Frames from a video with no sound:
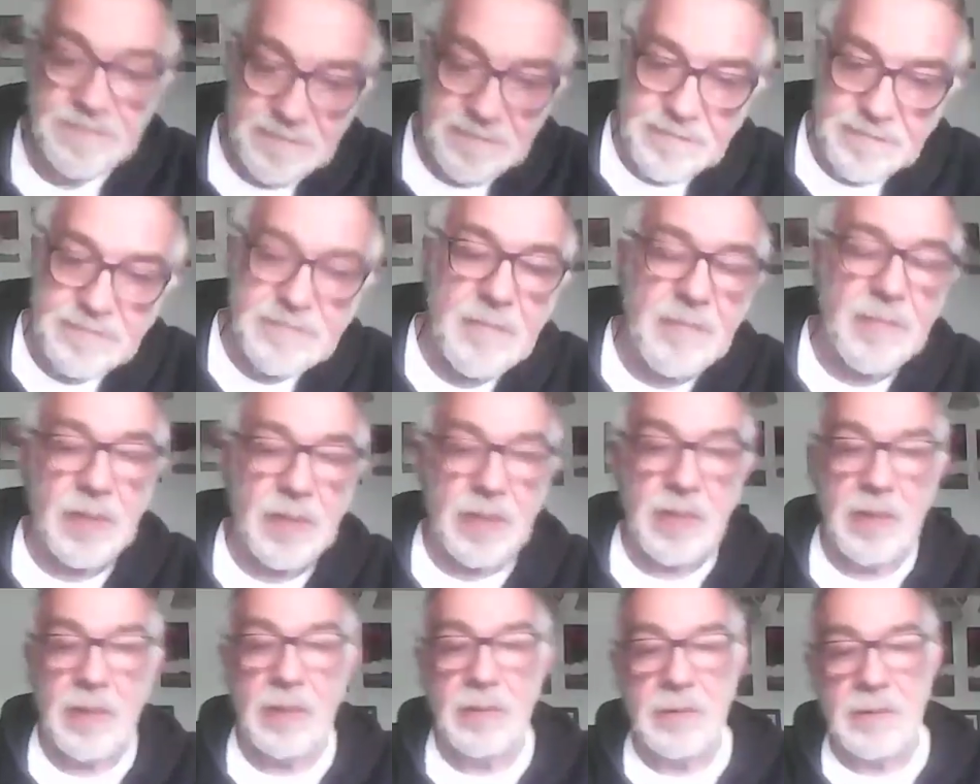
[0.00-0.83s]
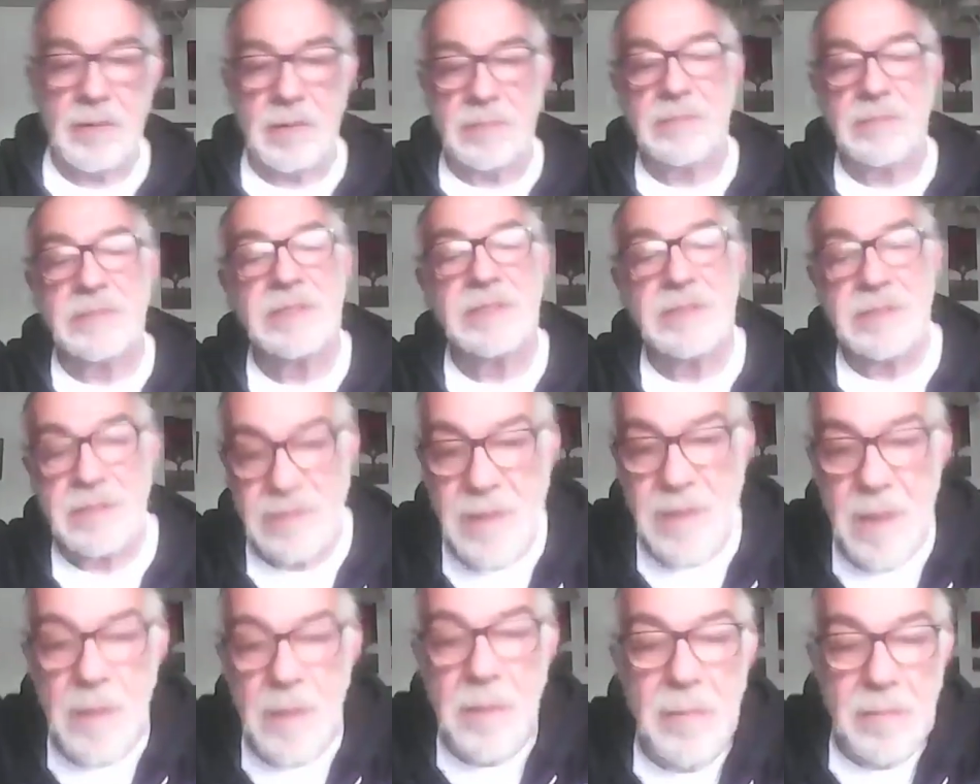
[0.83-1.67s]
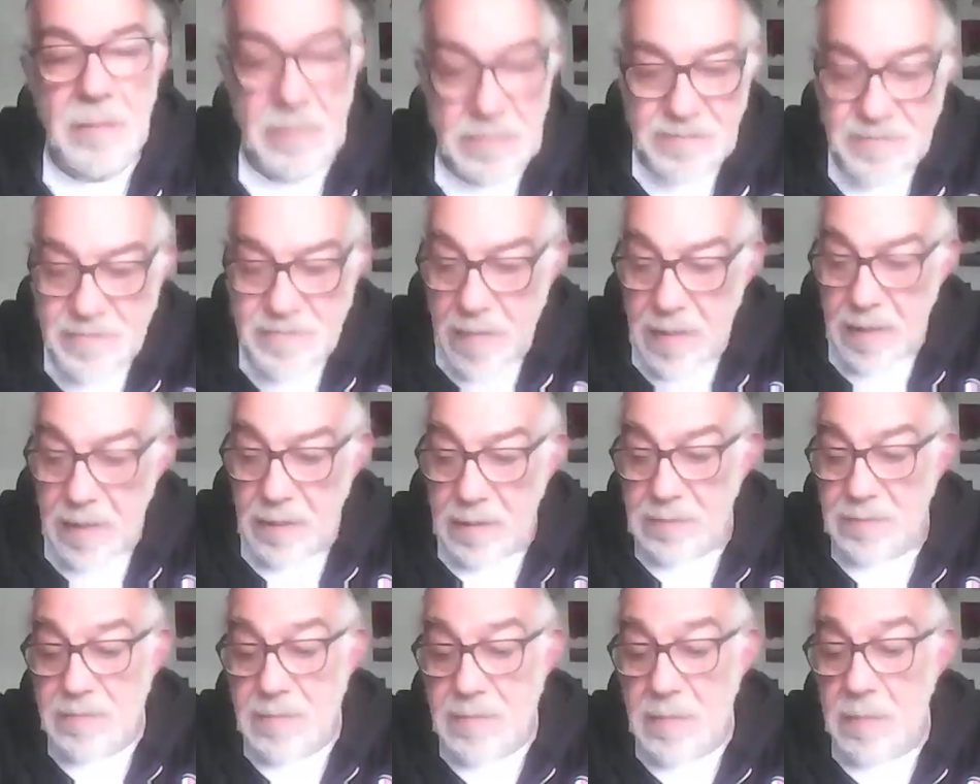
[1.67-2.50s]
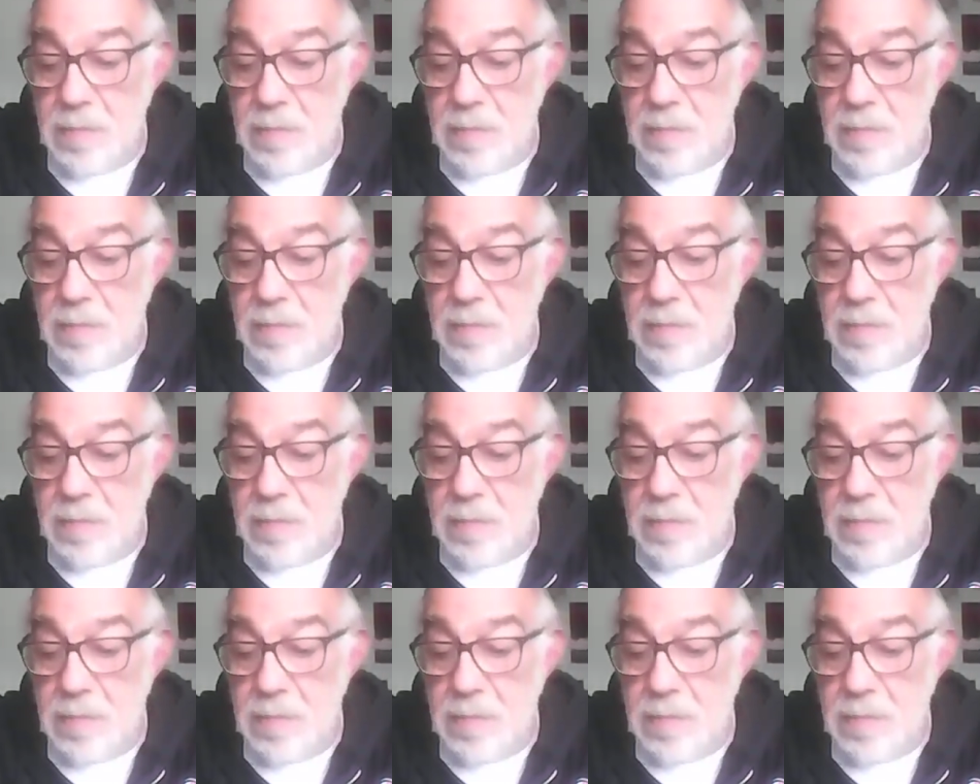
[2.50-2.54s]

alongside of us. Um,